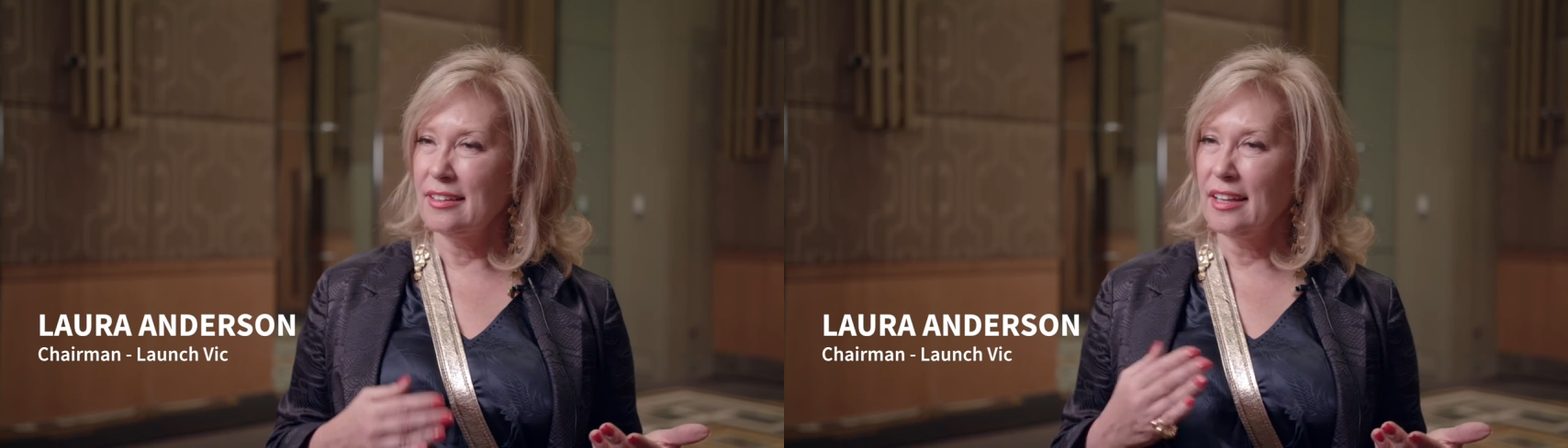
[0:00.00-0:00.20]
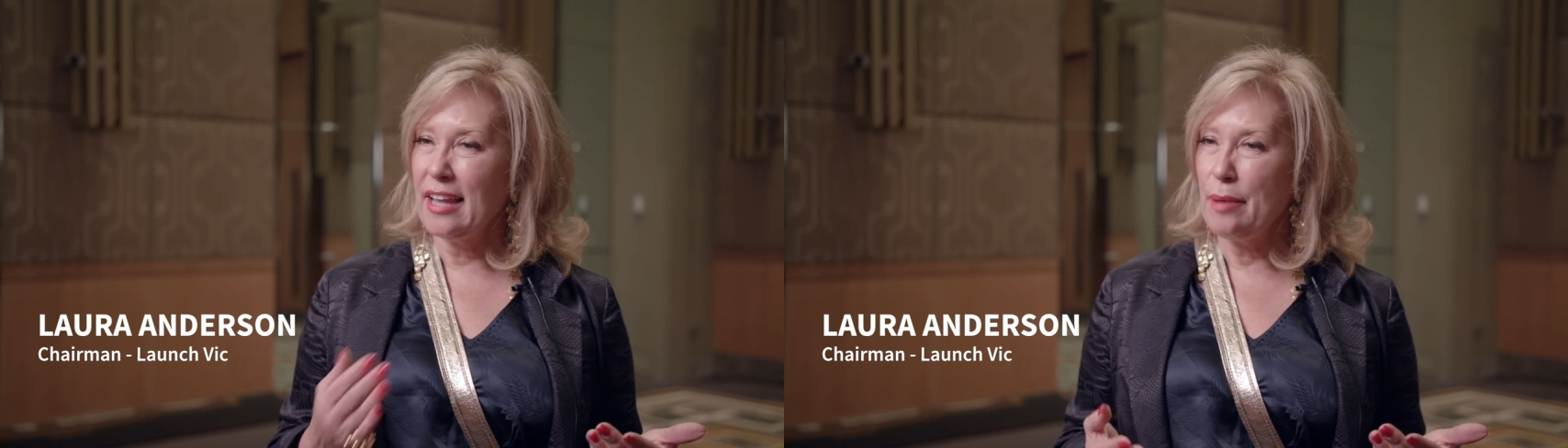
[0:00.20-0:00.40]

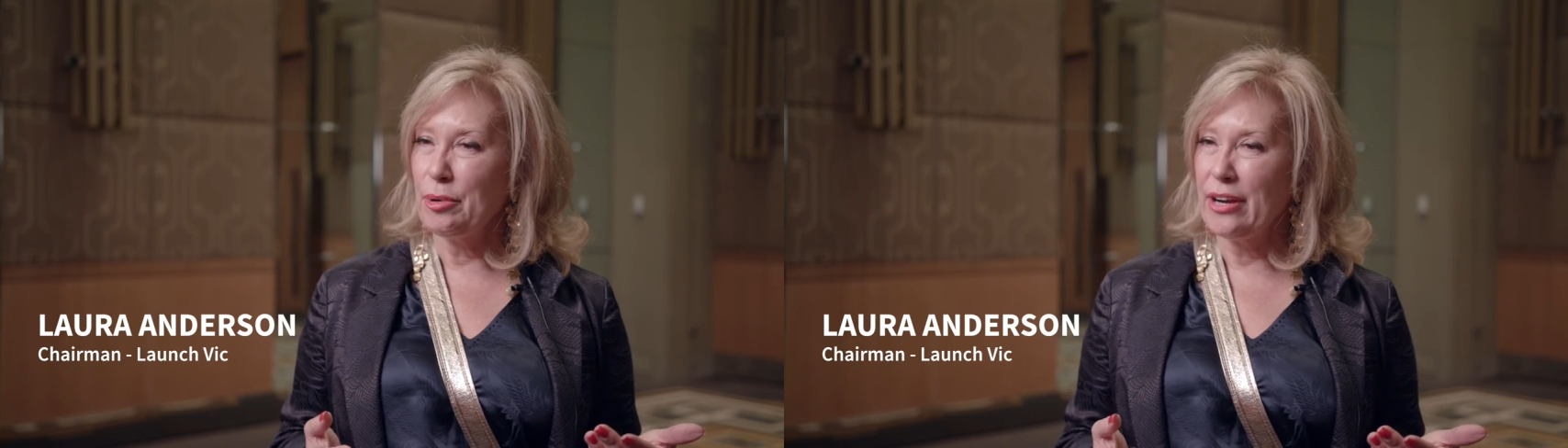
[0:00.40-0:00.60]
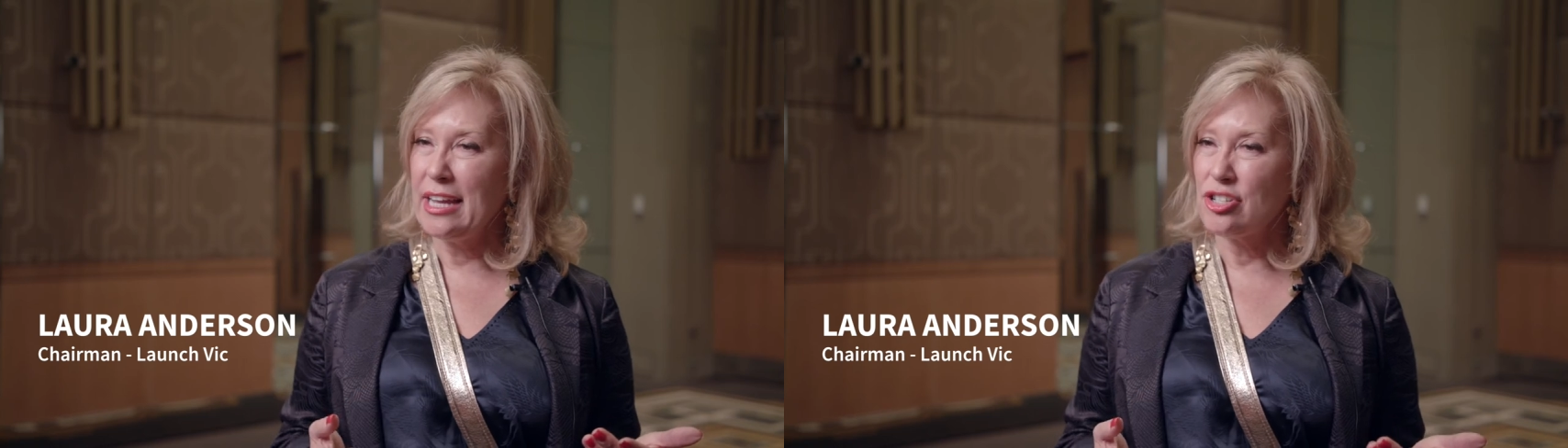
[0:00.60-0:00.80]

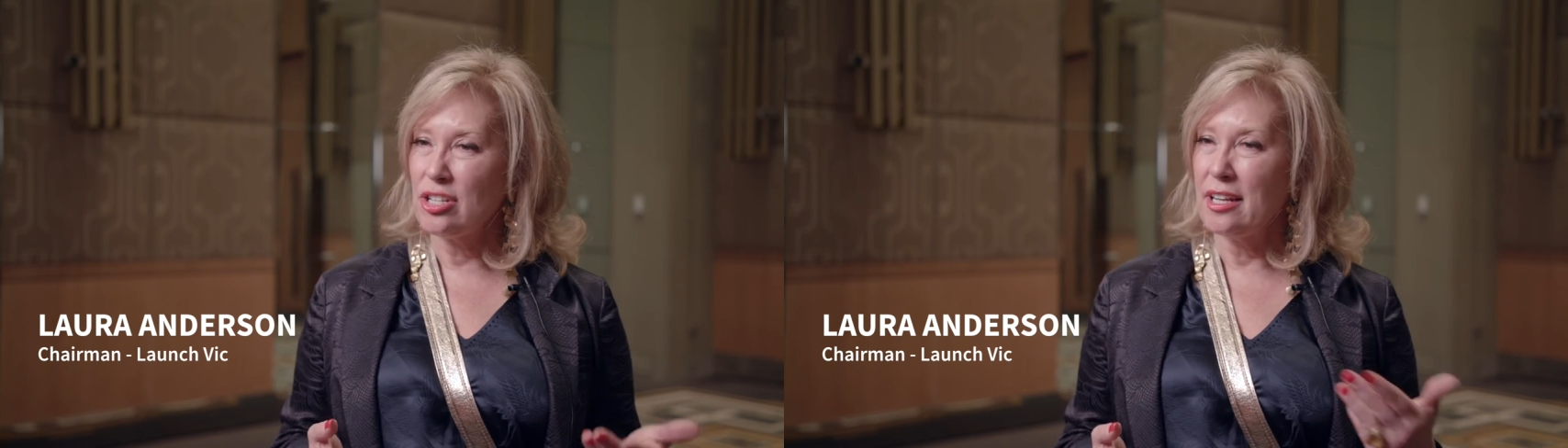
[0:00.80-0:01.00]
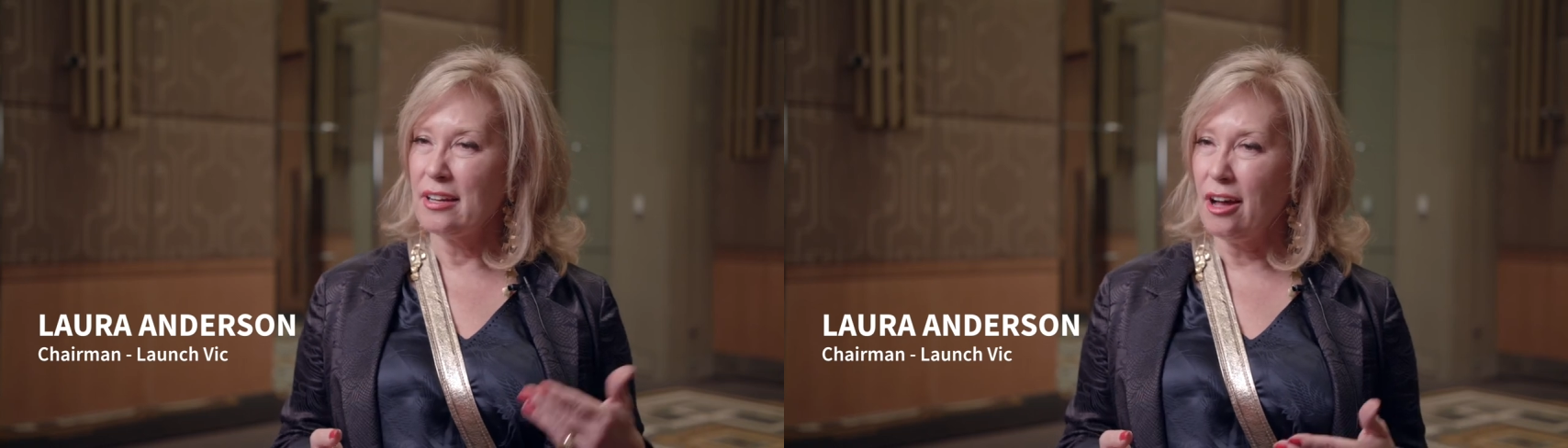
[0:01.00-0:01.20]

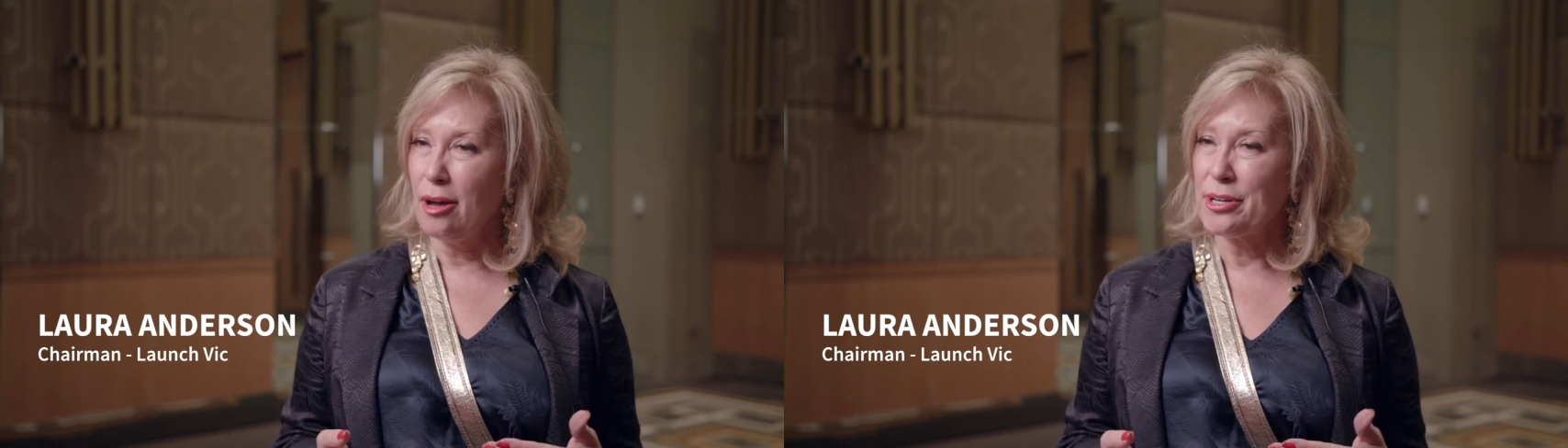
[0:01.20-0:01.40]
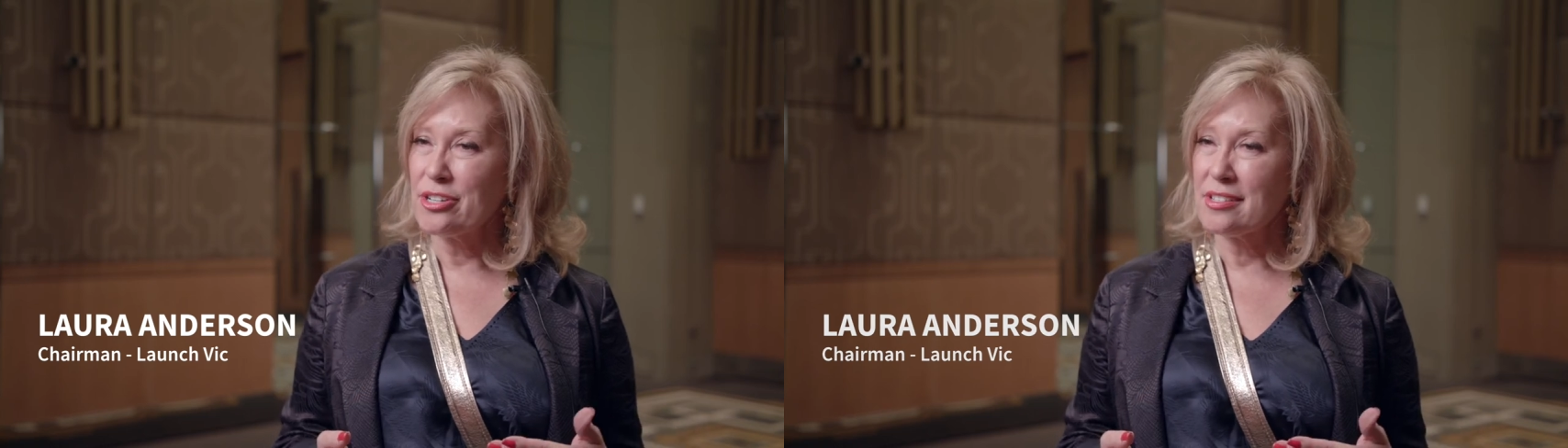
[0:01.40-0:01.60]
collaboration and
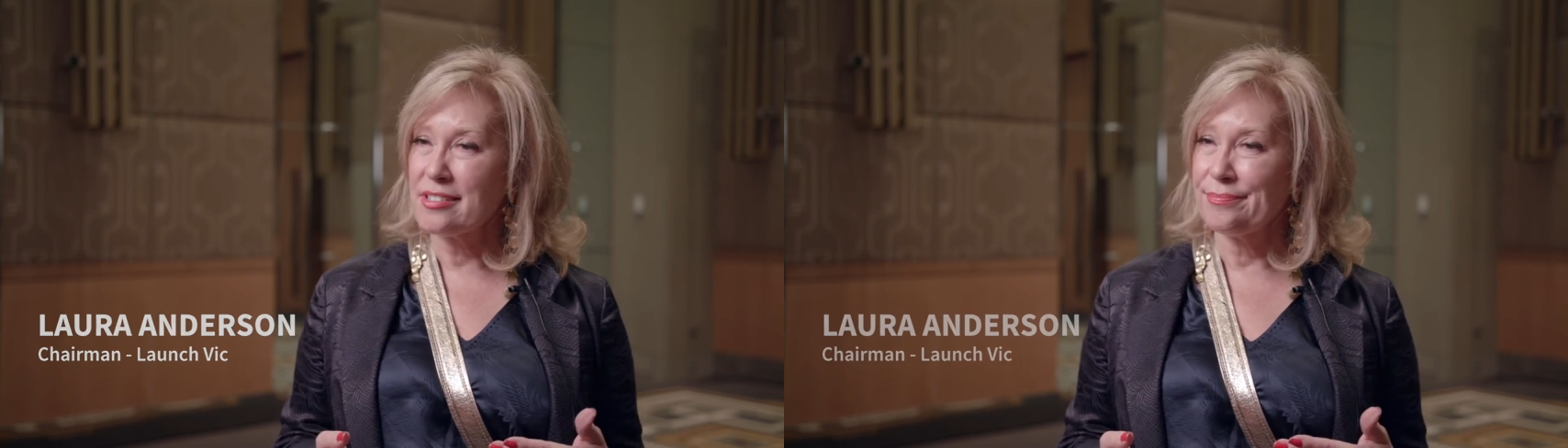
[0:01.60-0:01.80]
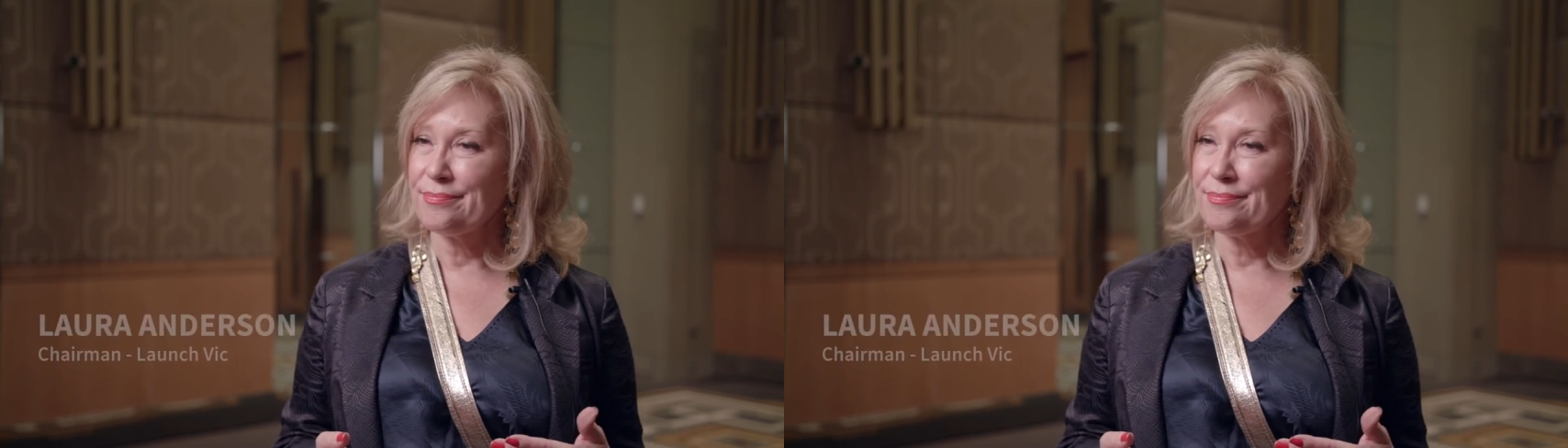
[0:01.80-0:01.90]
commerce.